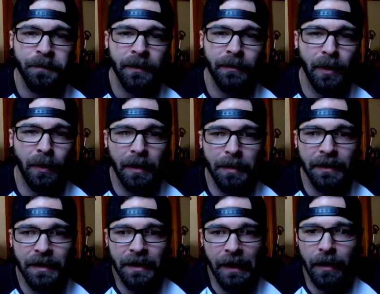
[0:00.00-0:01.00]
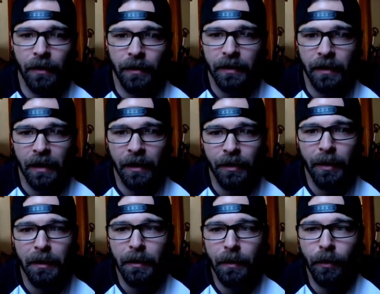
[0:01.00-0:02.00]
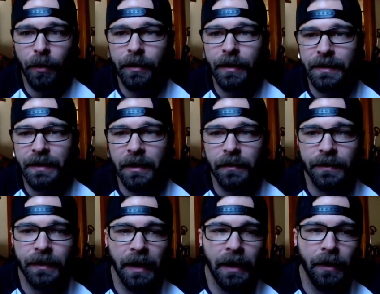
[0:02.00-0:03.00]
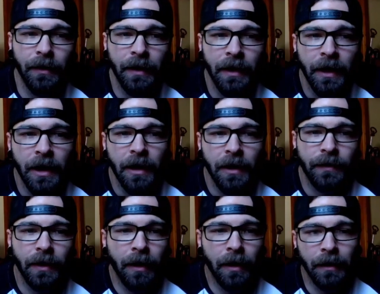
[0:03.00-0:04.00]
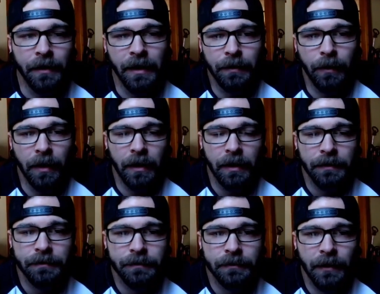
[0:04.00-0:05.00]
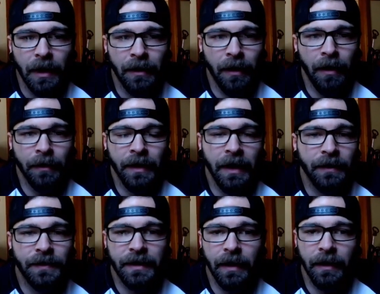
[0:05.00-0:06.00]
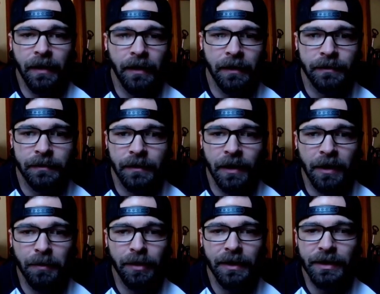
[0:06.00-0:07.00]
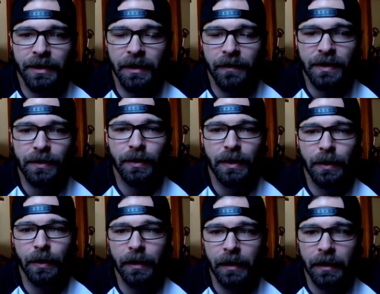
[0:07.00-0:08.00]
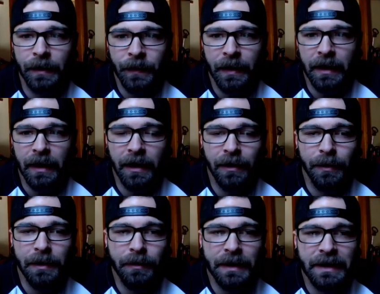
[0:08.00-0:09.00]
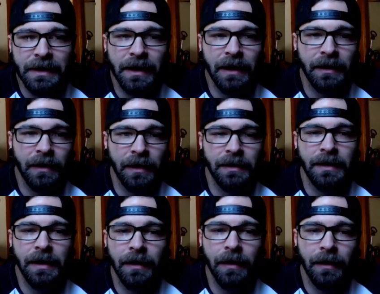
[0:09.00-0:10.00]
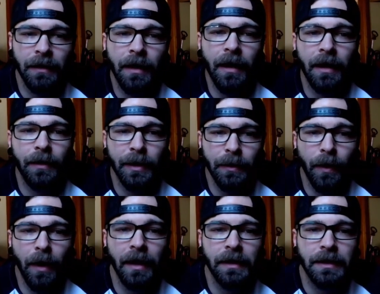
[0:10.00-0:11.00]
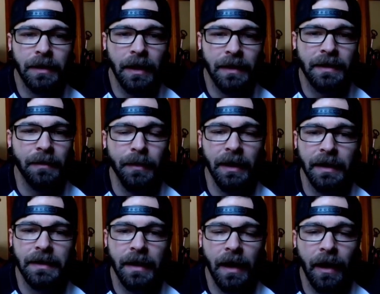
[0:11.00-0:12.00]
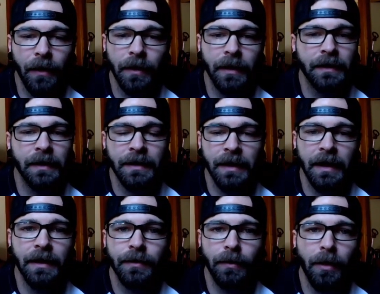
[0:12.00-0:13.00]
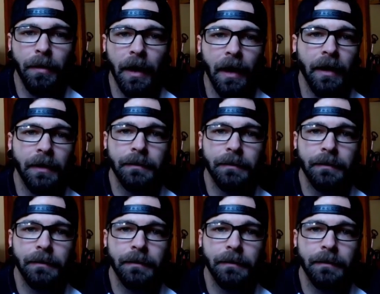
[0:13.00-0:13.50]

But what about the now? How do we reward ourselves now for a hard day's work, a long night of studying, the completion of a school quarter, how do we reset that ticking clock we watch as the minutes, hours, and days roll by?